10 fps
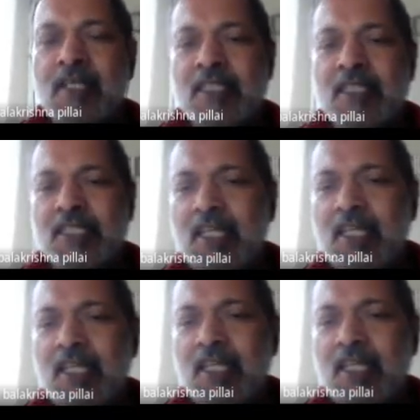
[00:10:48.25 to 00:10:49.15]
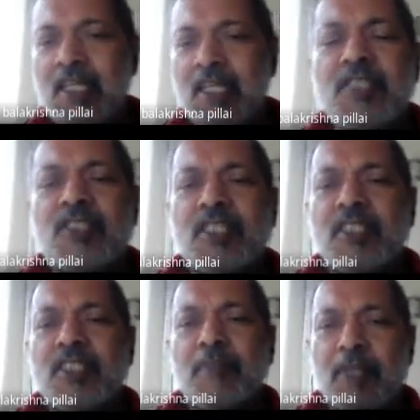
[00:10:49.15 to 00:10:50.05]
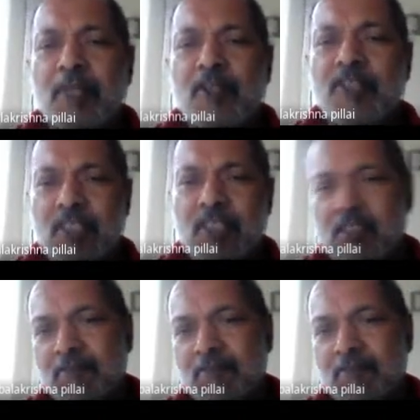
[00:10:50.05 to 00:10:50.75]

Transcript: Crystalline nature means there is a periodicity.